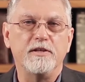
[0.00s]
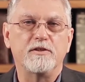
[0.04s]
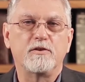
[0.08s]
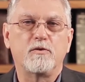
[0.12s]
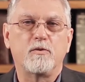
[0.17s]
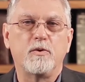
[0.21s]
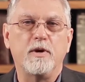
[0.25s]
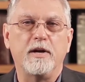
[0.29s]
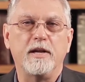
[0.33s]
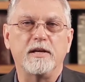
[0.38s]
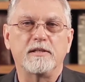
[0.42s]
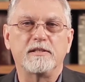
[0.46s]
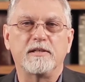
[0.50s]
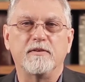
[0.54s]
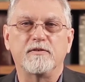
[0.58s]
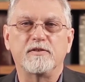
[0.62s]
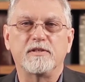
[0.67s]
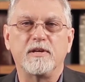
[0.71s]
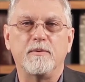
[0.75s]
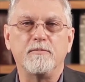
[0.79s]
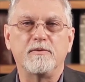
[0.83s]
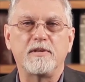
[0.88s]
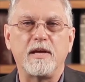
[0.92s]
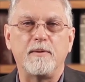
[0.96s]
These critics
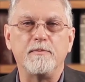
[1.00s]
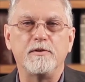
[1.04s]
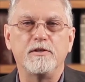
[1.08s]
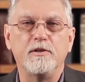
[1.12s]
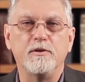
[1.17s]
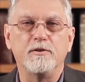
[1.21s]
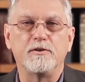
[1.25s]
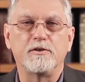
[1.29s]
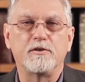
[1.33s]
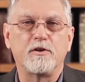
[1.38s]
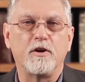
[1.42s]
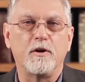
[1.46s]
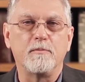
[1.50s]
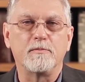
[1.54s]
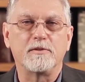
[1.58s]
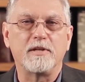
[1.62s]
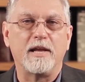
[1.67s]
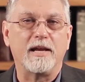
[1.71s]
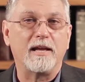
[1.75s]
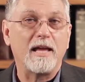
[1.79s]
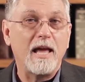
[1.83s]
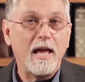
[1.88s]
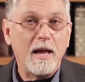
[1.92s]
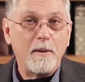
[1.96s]
have sometimes used
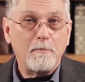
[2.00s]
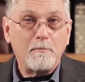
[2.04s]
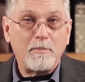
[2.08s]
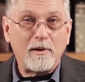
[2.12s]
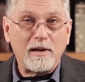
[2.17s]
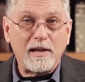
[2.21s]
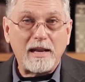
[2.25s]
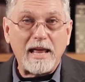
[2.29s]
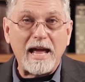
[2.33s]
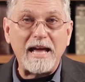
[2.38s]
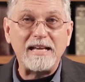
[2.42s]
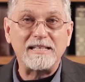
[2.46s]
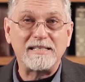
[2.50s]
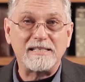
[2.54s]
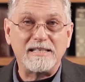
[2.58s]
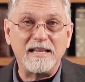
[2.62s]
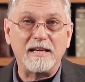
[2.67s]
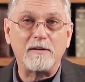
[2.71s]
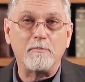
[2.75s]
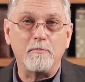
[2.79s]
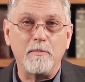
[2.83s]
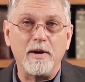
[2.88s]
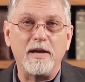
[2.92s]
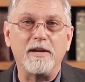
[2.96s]
terms like
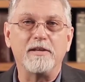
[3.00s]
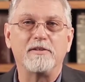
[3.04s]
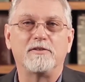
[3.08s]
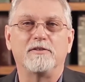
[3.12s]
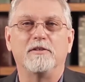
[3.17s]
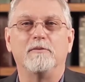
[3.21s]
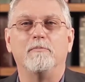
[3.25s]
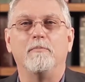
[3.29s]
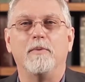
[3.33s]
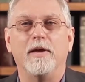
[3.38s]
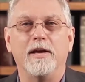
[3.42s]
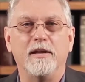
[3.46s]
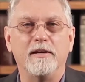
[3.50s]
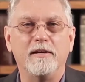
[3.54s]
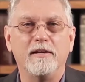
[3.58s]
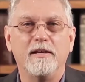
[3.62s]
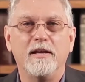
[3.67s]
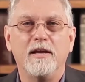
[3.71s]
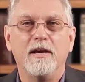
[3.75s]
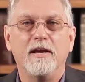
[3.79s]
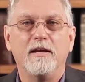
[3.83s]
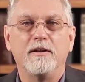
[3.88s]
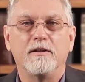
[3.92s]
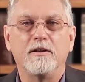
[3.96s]
plastic medicine
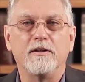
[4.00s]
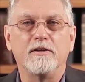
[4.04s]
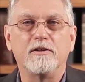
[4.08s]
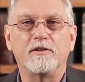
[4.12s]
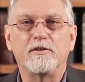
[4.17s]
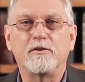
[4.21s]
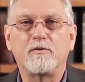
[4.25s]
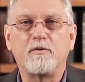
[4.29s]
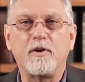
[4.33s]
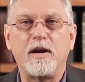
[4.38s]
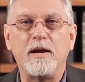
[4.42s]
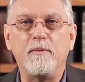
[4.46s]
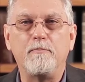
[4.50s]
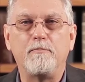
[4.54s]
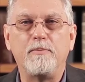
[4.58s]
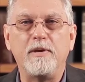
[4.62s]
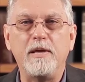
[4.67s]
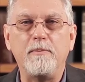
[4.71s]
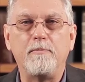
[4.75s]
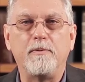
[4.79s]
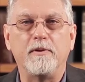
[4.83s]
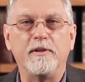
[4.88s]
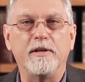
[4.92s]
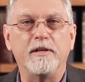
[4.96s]
men to
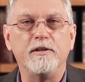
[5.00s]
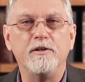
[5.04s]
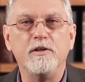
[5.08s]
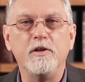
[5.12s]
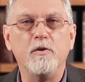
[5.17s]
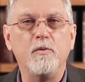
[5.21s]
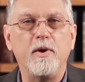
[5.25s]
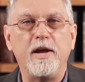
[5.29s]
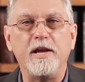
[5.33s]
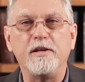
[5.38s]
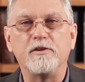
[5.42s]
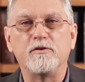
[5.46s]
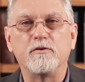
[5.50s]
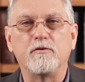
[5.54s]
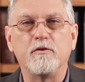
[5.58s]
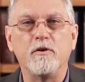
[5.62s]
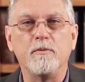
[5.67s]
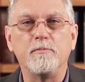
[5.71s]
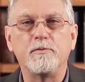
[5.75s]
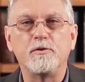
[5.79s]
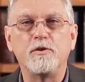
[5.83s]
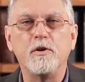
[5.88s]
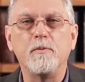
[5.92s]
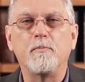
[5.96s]
describe people in New
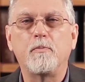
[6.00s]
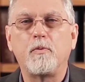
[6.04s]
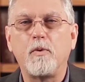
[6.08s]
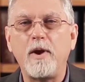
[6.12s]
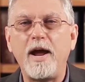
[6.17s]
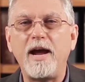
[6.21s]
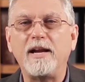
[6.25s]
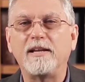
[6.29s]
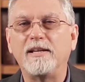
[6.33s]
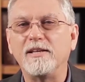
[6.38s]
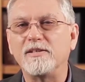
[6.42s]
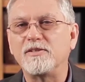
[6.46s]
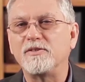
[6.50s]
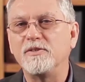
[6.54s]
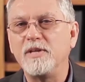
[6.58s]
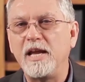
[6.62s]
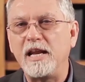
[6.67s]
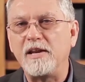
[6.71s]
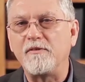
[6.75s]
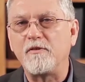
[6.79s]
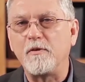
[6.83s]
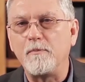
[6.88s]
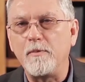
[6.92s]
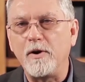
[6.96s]
Age groups who
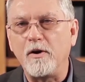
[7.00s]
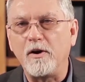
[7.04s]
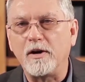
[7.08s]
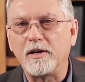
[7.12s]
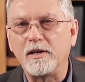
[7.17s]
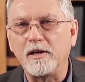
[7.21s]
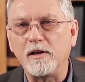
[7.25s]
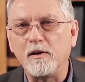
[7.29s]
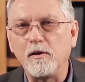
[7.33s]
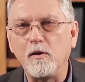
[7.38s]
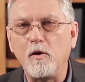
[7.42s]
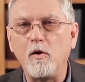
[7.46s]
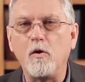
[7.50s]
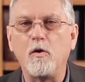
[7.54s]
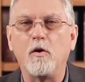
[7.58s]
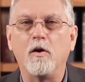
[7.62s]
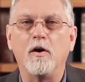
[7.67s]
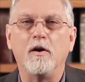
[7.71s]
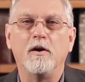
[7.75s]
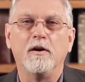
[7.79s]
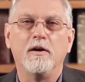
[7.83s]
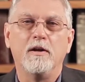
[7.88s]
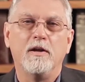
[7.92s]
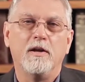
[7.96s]
practice Native American
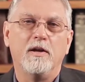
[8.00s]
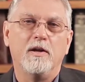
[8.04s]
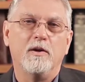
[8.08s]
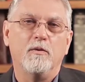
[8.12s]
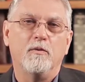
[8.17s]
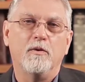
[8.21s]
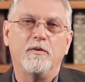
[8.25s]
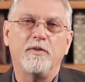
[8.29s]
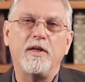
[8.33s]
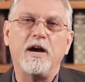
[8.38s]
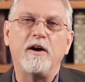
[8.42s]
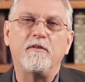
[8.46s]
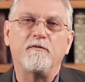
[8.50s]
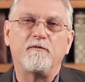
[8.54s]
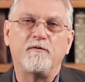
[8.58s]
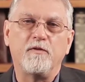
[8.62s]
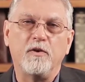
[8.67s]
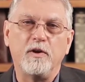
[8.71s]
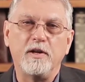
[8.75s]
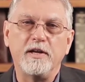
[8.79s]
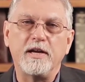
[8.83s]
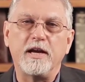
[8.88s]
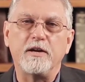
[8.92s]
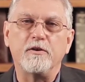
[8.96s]
lore
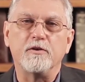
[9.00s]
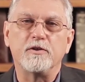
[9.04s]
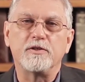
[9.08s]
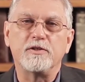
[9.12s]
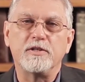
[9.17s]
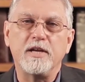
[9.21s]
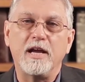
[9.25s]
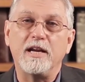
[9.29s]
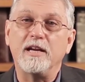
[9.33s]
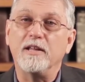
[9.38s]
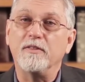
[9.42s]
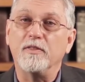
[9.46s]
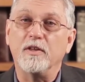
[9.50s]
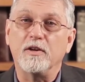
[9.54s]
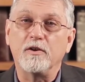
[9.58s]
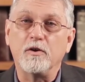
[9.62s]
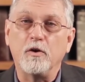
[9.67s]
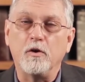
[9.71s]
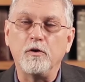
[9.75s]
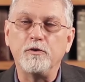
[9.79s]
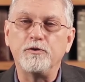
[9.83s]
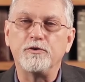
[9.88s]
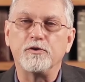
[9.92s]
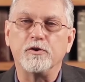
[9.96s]
without fully understanding
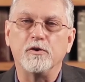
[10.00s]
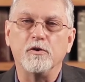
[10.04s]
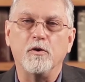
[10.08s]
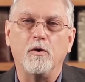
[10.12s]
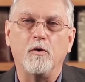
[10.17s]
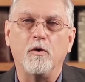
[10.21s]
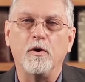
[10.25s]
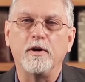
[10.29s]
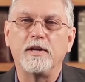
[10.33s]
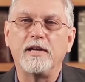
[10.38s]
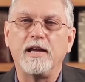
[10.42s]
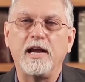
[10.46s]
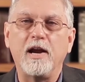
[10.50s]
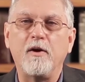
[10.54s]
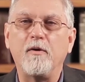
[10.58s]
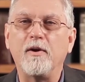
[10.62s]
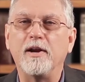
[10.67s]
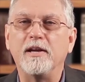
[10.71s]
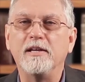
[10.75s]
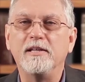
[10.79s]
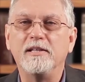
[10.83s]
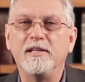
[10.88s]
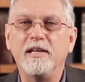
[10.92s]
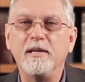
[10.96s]
the culture or
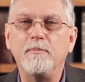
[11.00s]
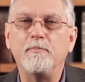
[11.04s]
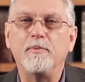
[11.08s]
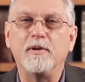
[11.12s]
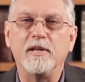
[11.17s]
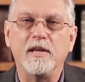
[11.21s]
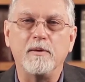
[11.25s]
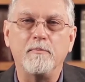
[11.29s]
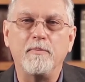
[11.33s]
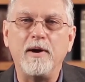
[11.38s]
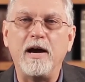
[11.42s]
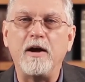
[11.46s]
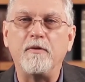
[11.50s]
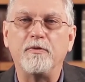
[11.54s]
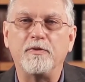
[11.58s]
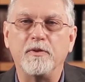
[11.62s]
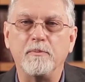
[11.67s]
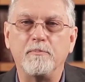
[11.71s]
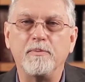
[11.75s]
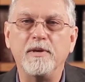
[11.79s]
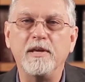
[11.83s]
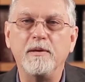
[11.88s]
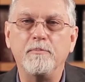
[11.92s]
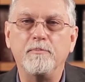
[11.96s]
caring deeply
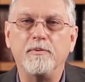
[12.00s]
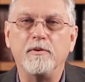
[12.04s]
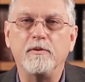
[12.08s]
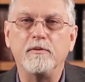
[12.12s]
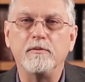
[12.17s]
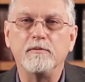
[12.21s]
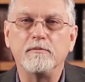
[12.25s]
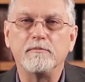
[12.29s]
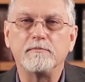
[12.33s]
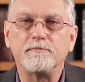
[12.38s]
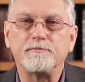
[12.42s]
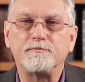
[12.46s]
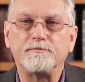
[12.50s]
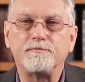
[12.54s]
about the people.